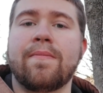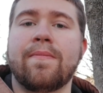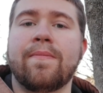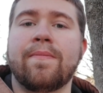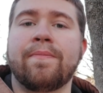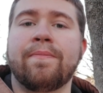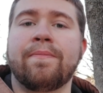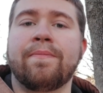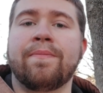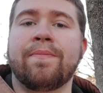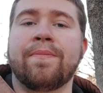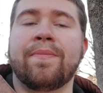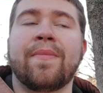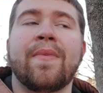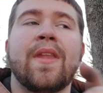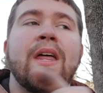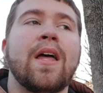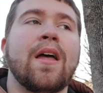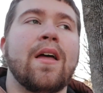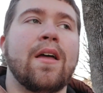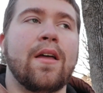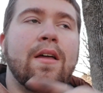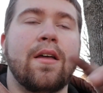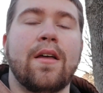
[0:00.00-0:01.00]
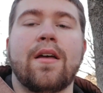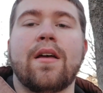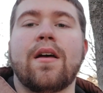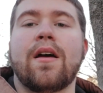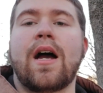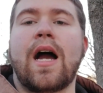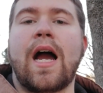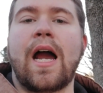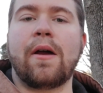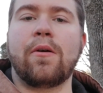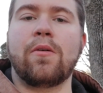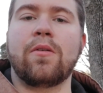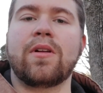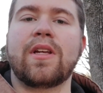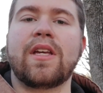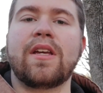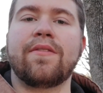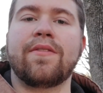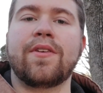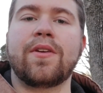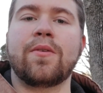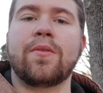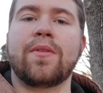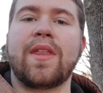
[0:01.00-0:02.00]
I will give you that $50
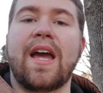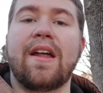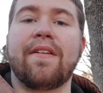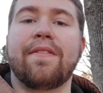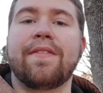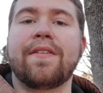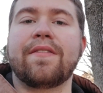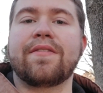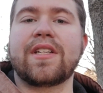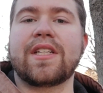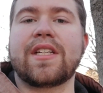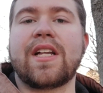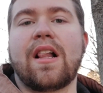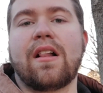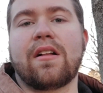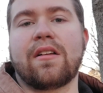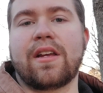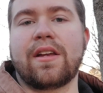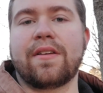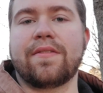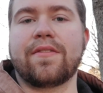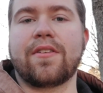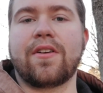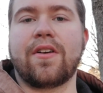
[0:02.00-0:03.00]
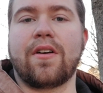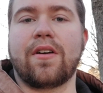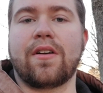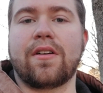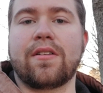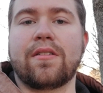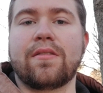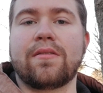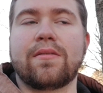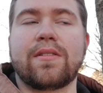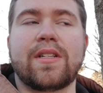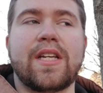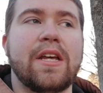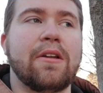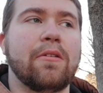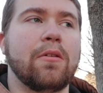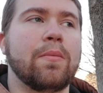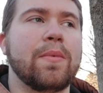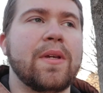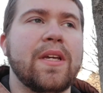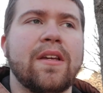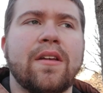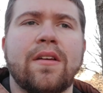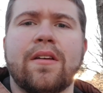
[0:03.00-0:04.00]
gift card. It'll be probably a
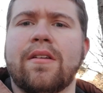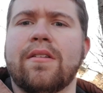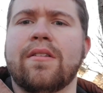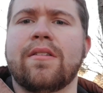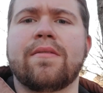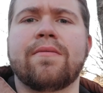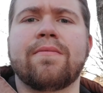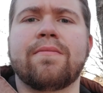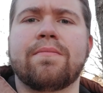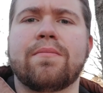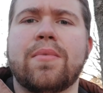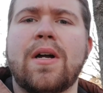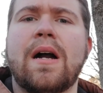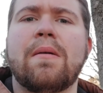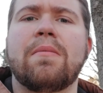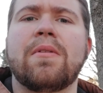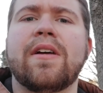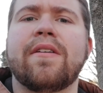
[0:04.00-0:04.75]
Visa gift card.